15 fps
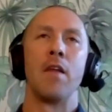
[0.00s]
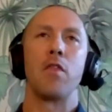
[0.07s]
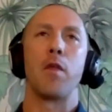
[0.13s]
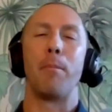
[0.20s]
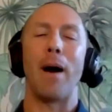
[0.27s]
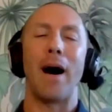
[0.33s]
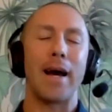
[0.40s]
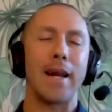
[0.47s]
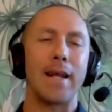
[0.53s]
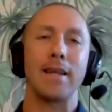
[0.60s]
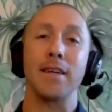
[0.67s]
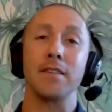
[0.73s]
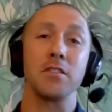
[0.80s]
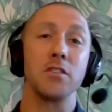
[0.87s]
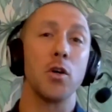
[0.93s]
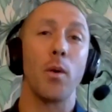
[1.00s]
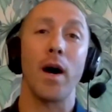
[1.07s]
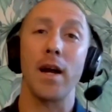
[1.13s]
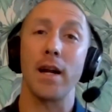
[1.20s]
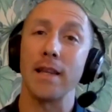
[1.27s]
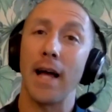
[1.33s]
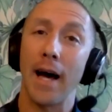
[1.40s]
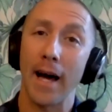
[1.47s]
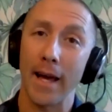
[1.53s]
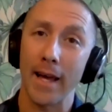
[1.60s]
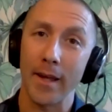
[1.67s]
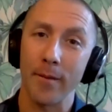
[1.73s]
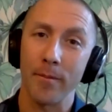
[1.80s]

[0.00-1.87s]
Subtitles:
The body doesn't know how to lie.